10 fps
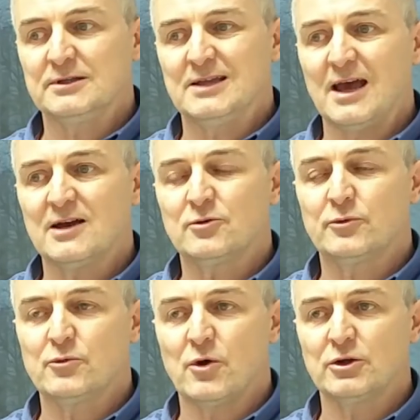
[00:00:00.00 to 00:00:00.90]
there
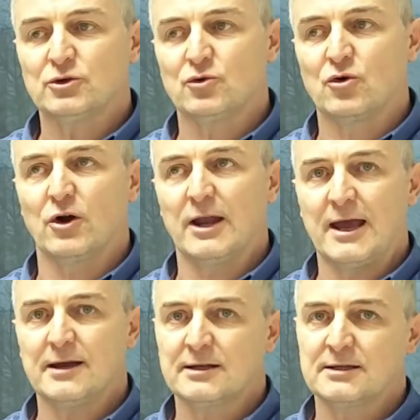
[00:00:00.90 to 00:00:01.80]
we want to
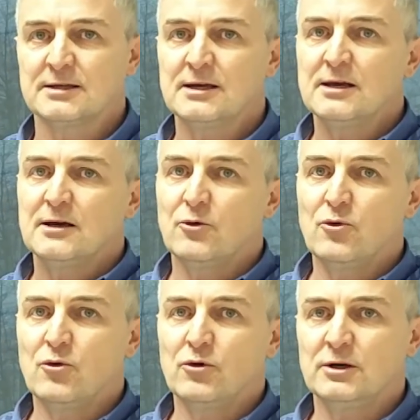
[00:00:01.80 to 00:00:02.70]
collect
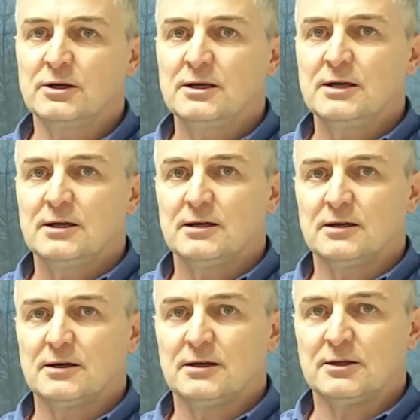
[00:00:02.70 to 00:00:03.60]
all
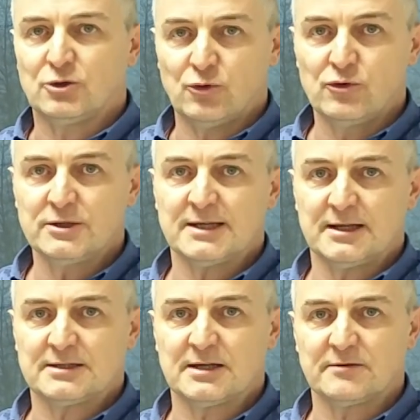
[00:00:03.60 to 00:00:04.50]
tools
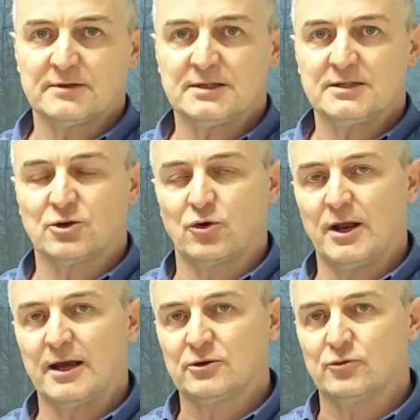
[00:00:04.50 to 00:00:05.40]
and services
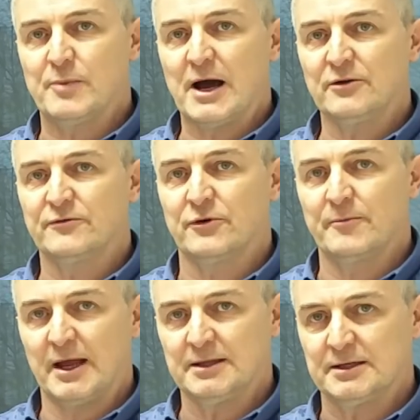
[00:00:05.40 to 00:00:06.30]
connect to
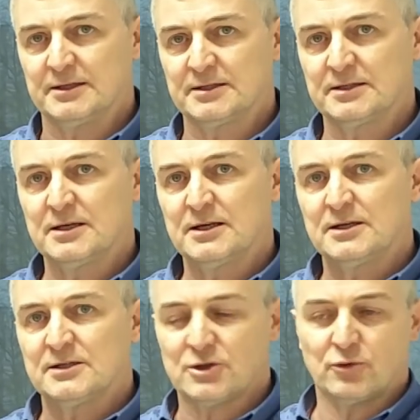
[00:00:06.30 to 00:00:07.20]
bioinformatics.
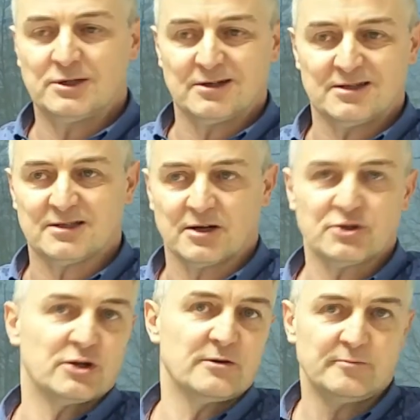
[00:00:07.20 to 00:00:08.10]
So the
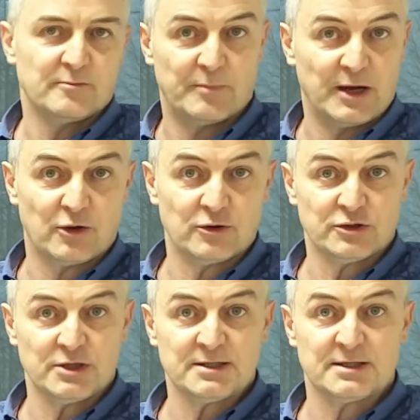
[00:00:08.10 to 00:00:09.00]
researcher,
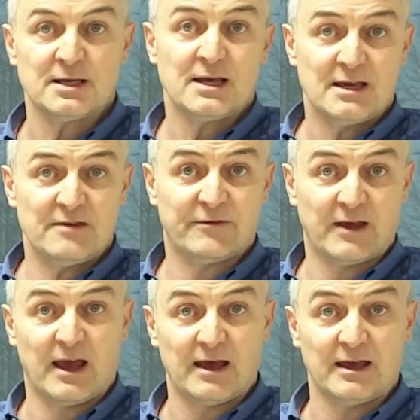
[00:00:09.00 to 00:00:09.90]
biologist, if